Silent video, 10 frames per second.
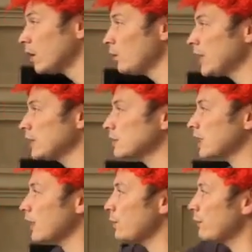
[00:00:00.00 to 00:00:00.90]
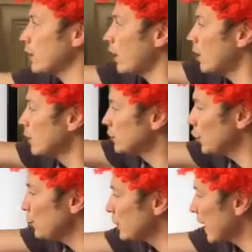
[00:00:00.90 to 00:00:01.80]
we could say we've got
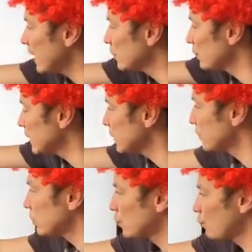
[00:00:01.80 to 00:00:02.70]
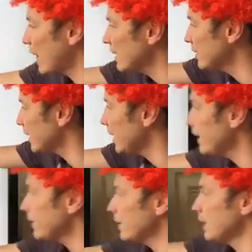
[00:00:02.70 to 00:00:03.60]
2 10s which is
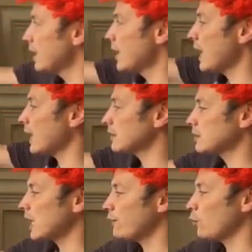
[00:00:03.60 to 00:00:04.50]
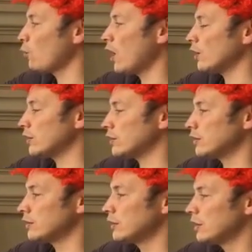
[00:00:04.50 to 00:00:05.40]
20 and 7 1s.